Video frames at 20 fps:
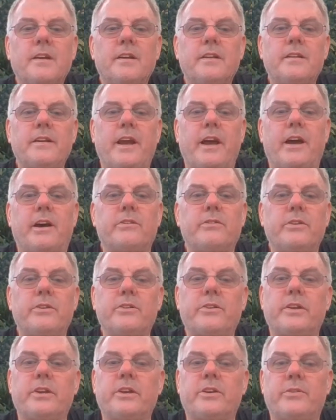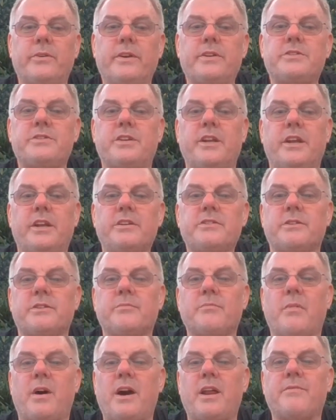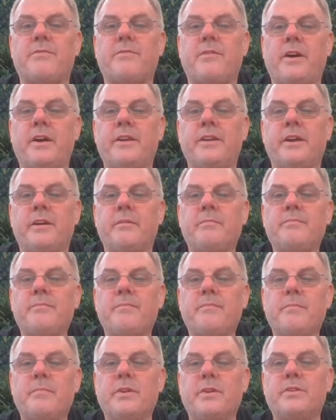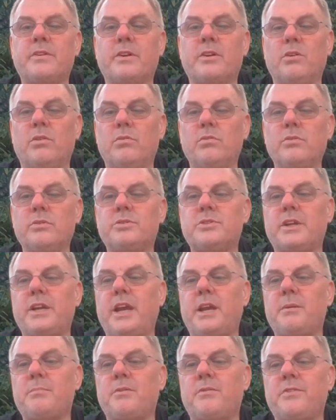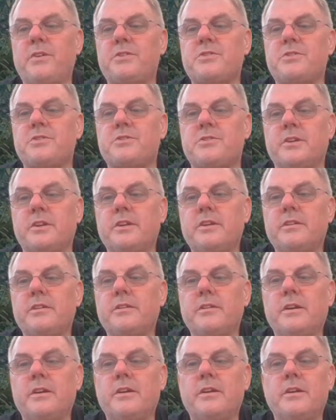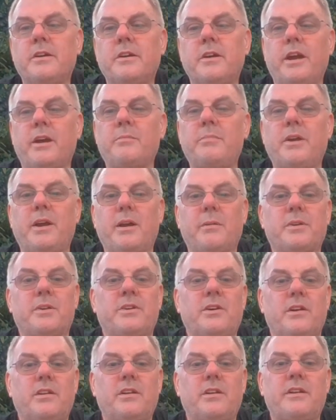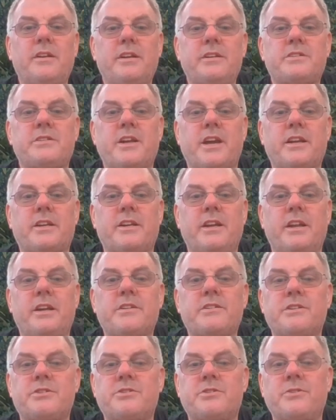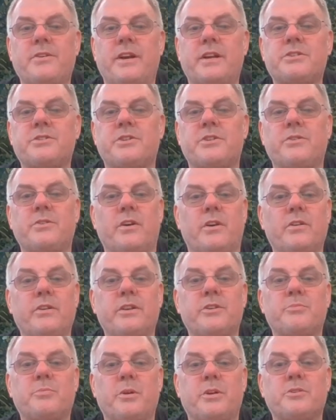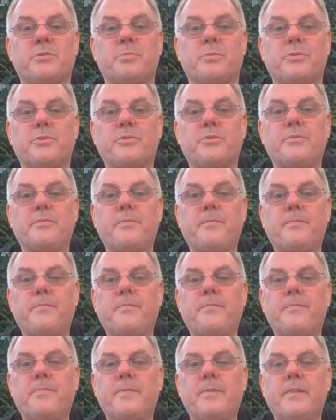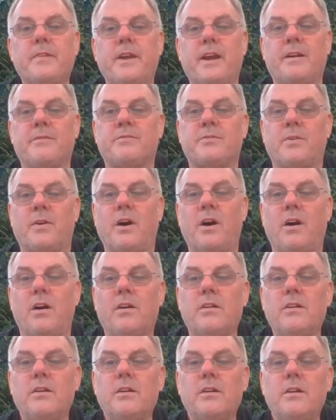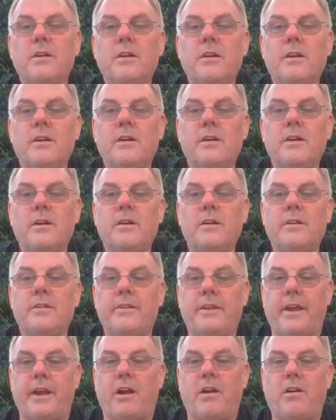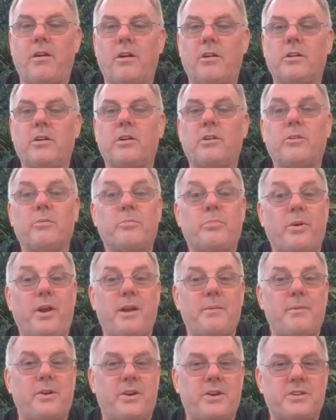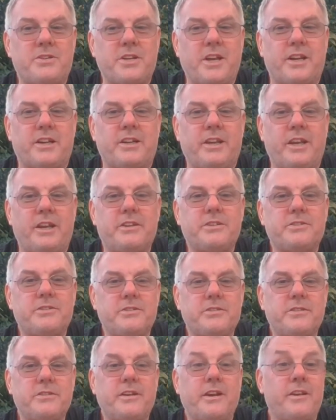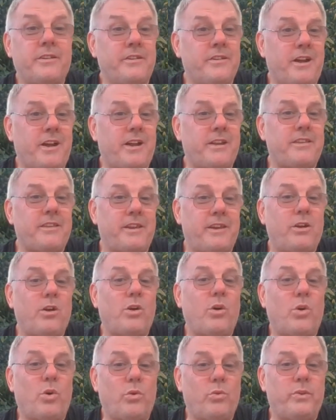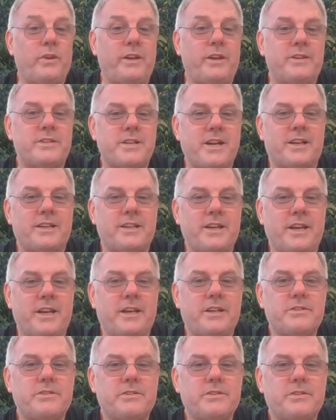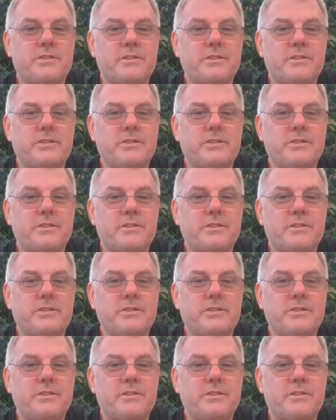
Now, you can increase these and modify them, but the goal is to gain proficiency and be able to call on these techniques as you execute all these principles. After all, they are called primary techniques, and they're not the only techniques.